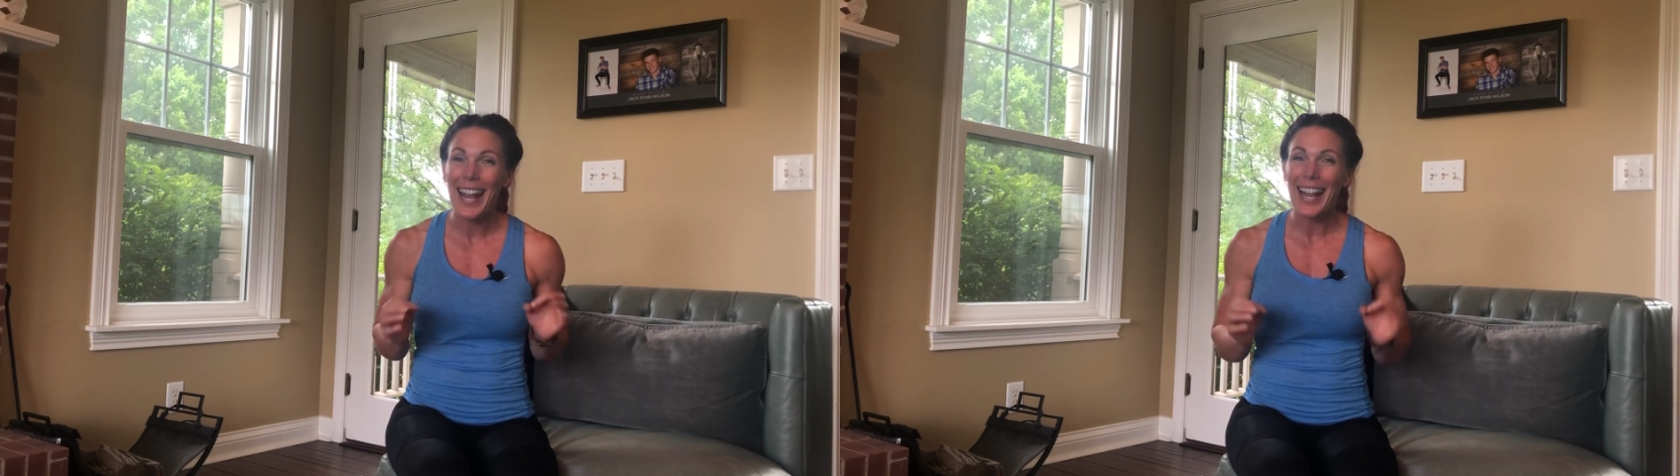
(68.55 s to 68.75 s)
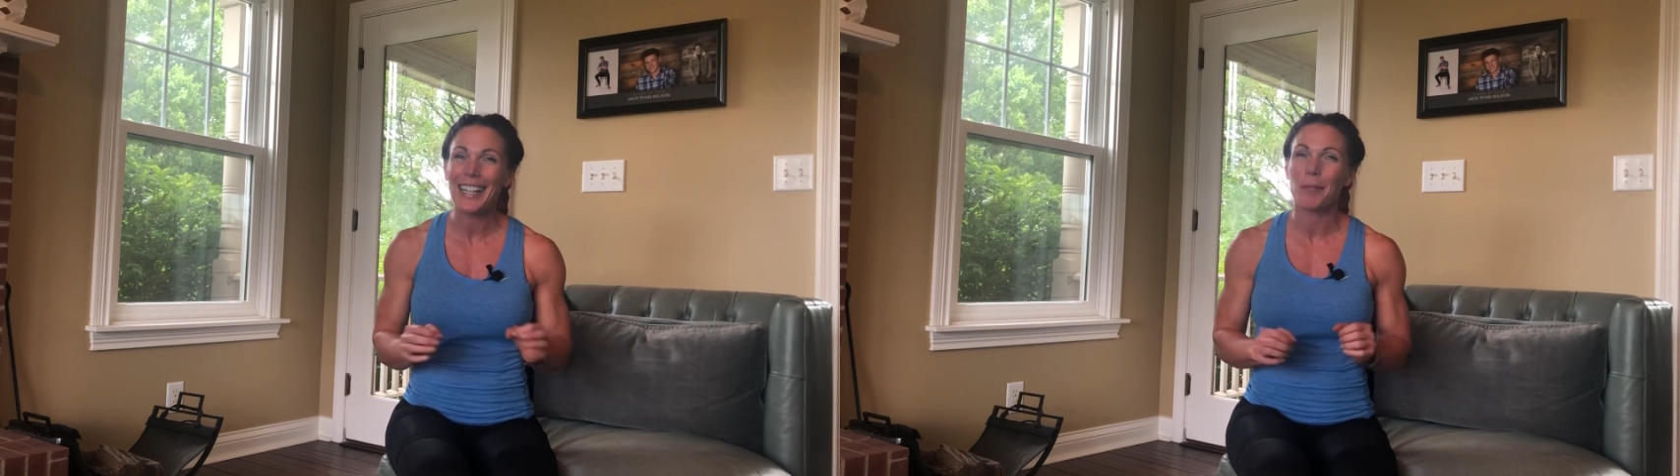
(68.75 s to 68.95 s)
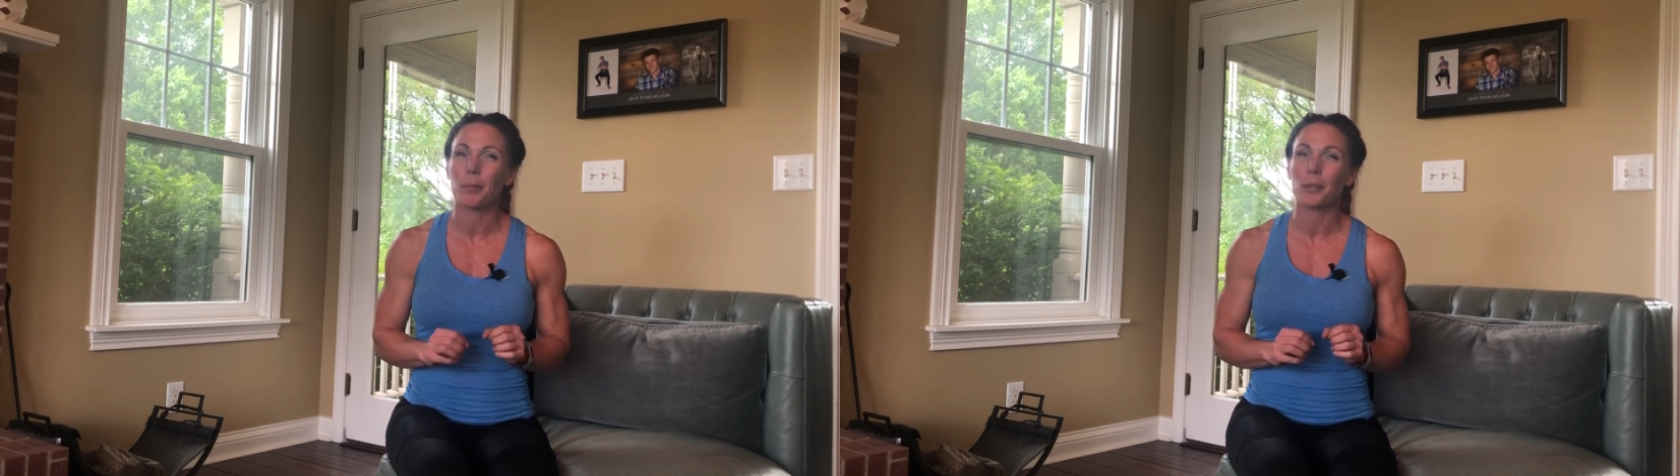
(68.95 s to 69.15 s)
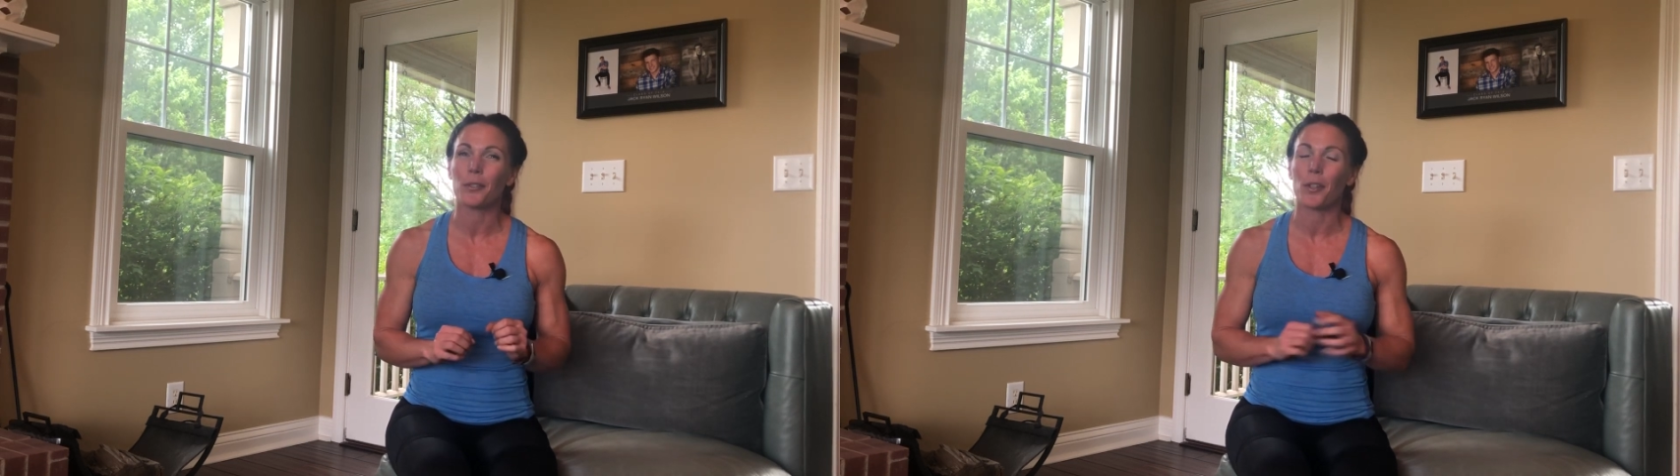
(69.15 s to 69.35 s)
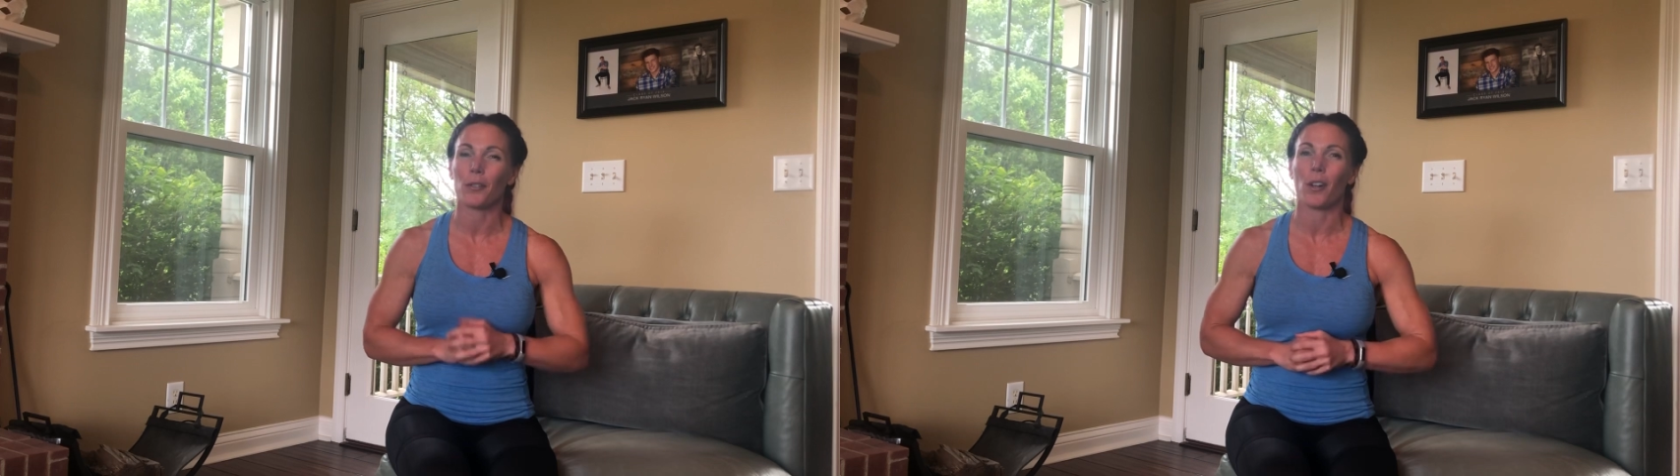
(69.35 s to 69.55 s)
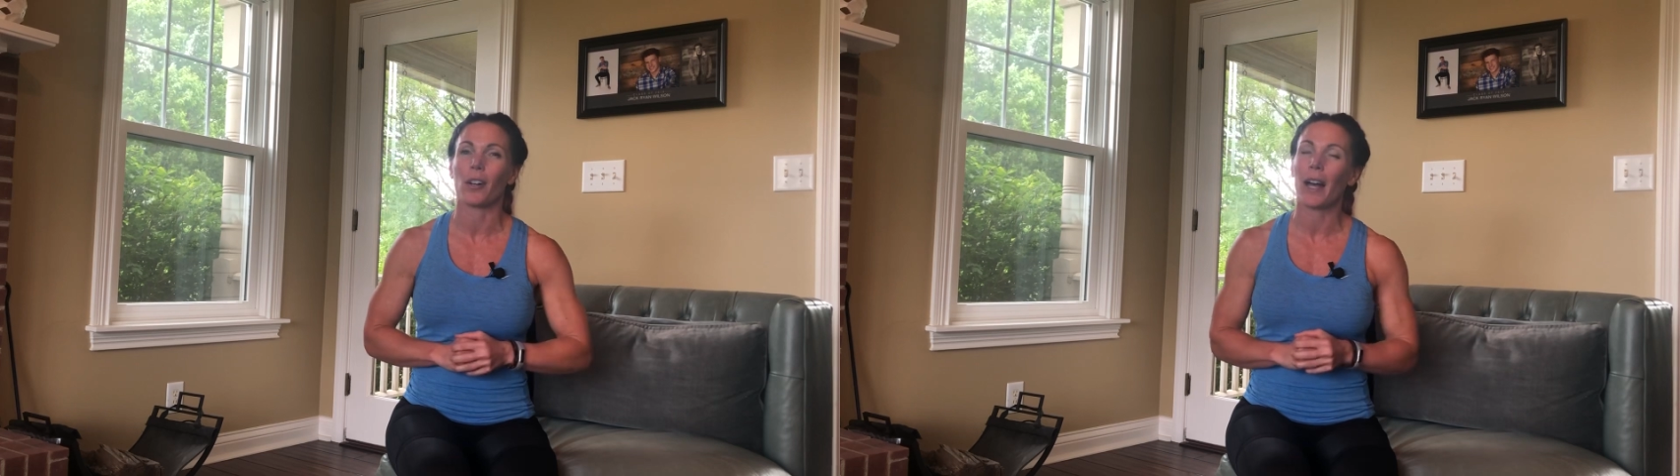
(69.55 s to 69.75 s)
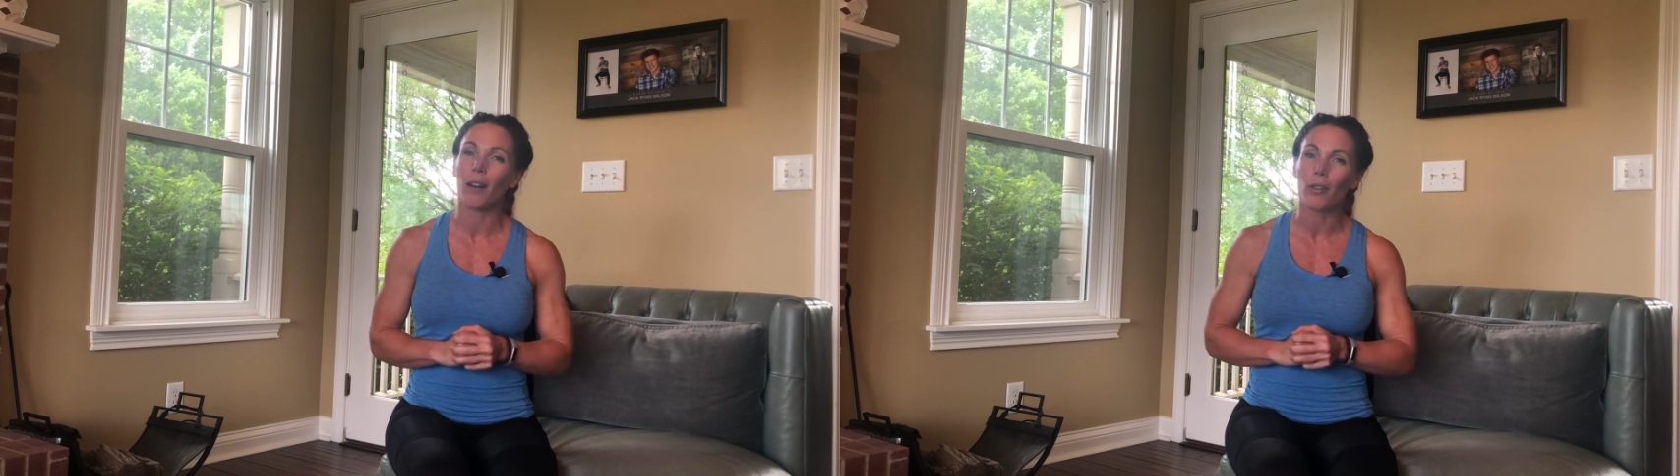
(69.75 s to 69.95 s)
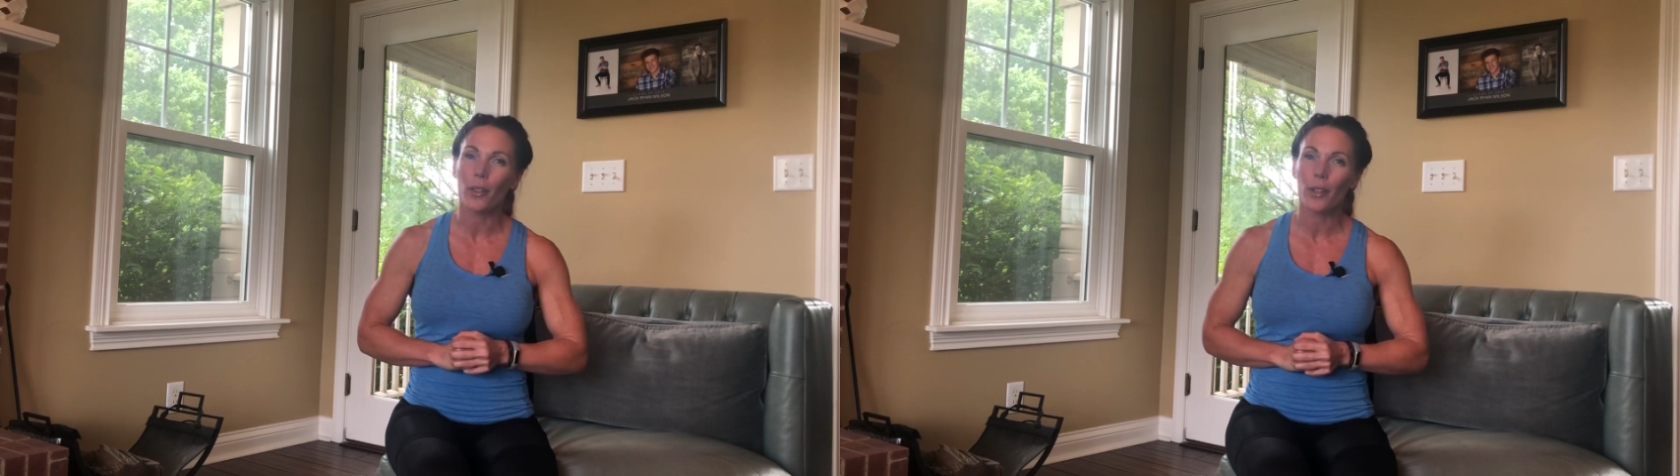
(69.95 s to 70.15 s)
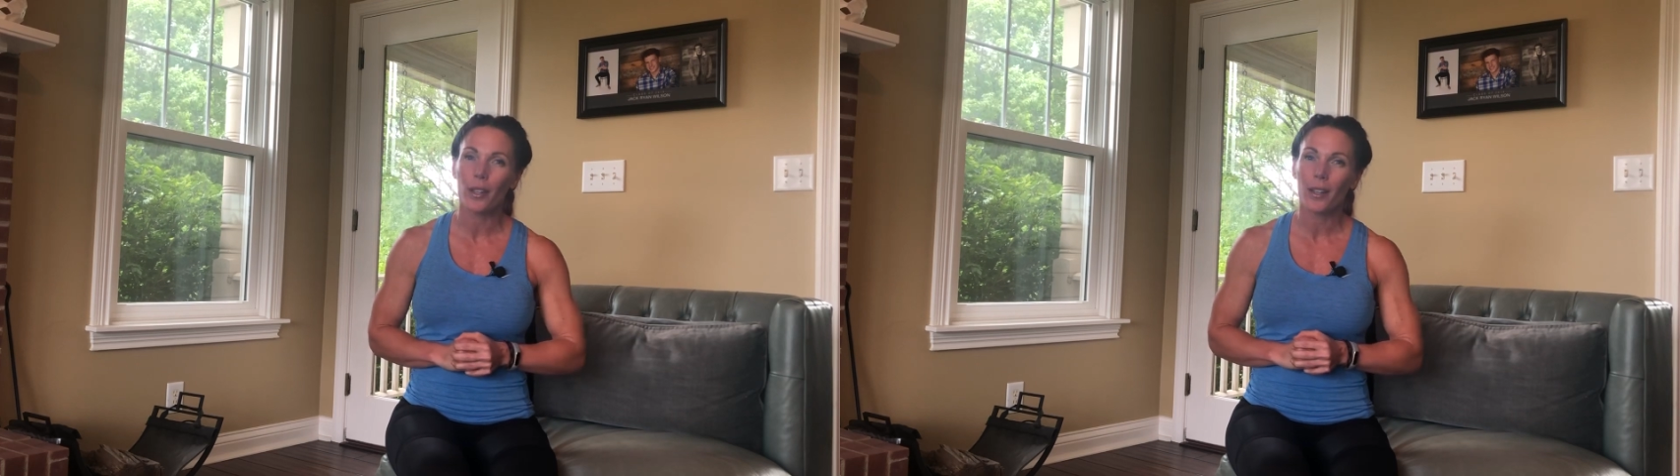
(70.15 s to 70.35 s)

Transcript: and improves overall health.